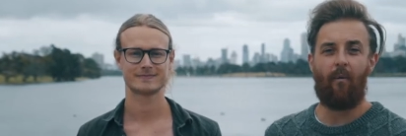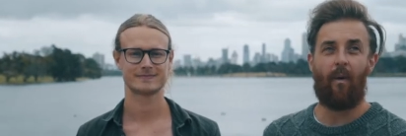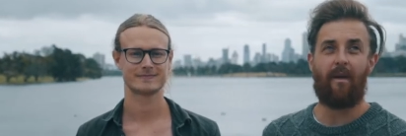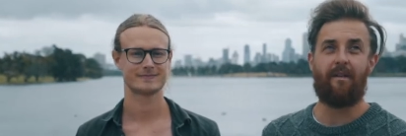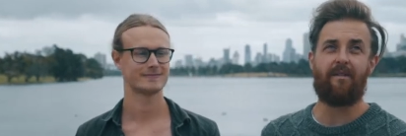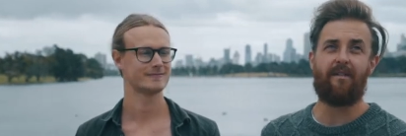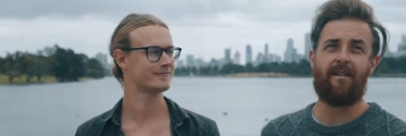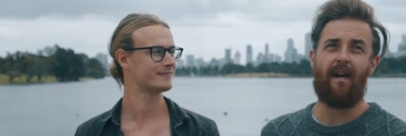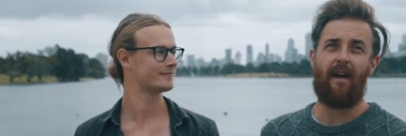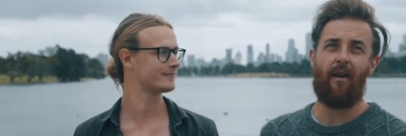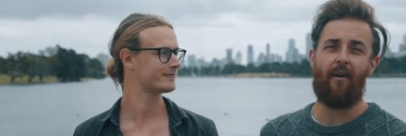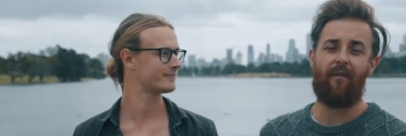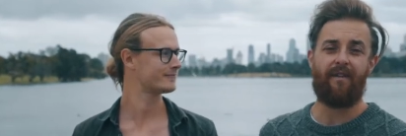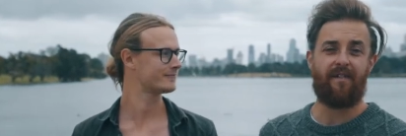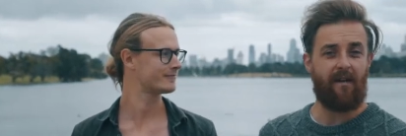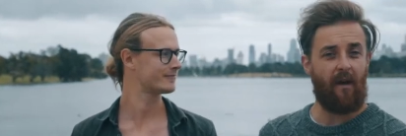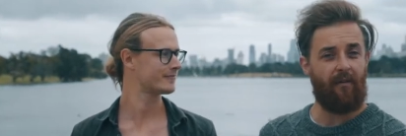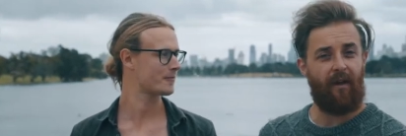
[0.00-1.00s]
Speaker 1: Went Started
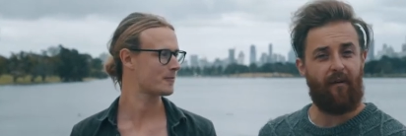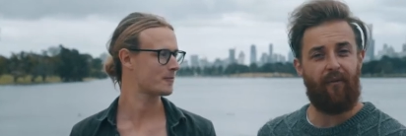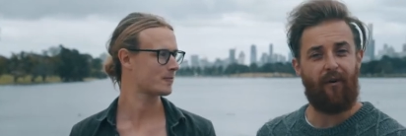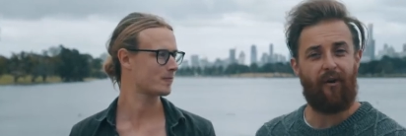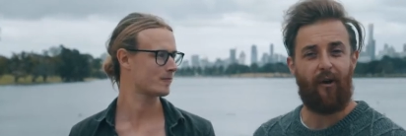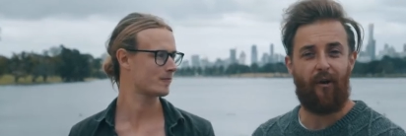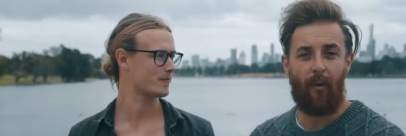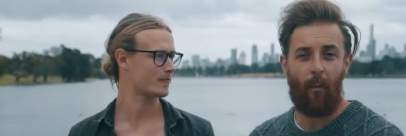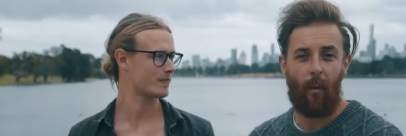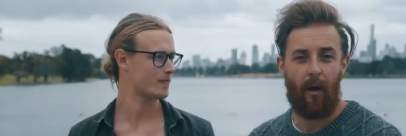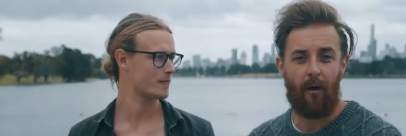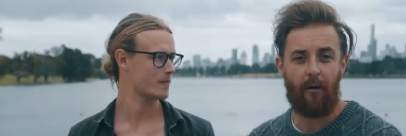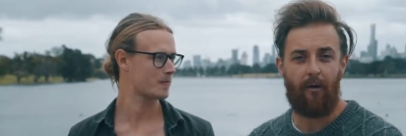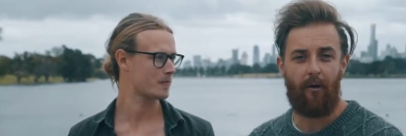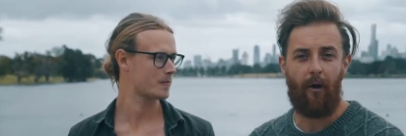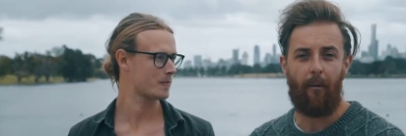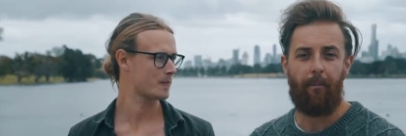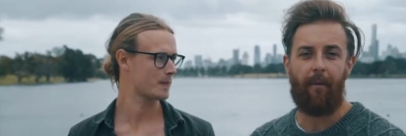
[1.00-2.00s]
off in South Africa at the
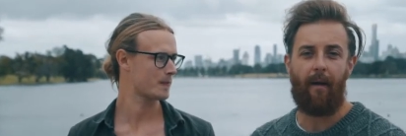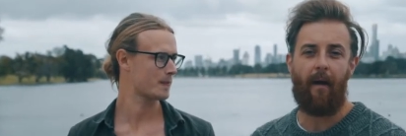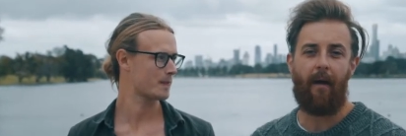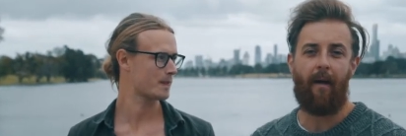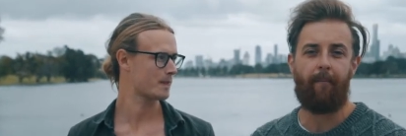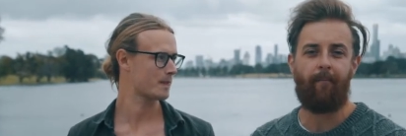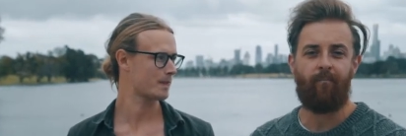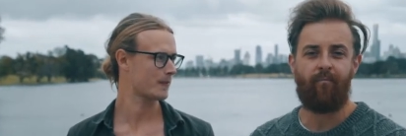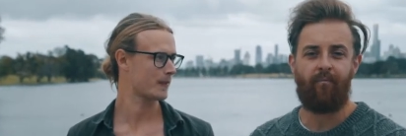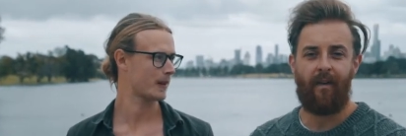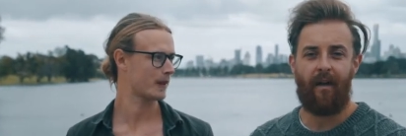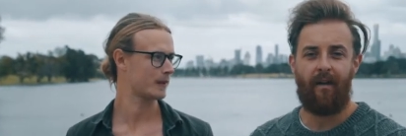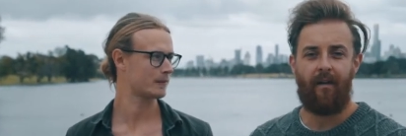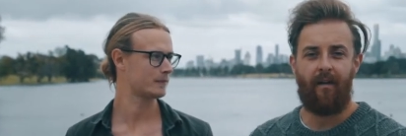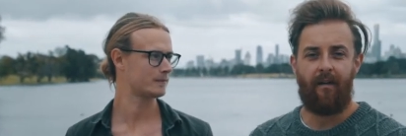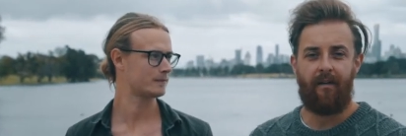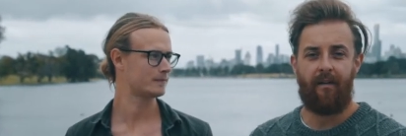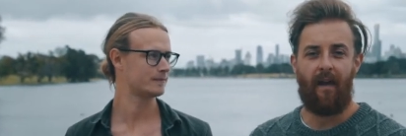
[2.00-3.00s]
World Cup. Um,
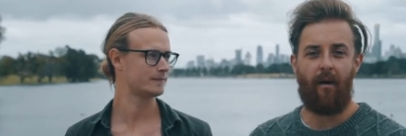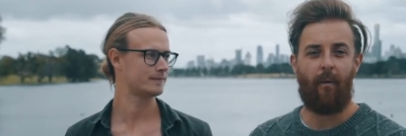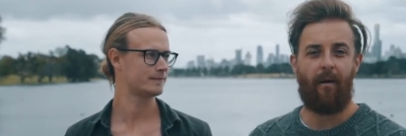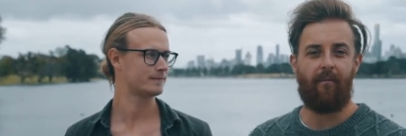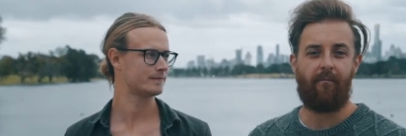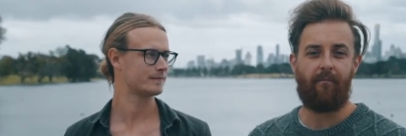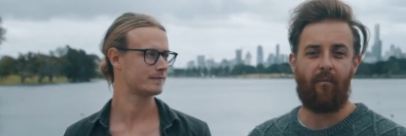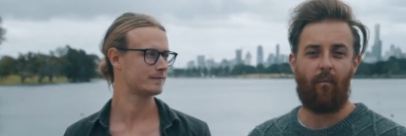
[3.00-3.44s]
yeah, went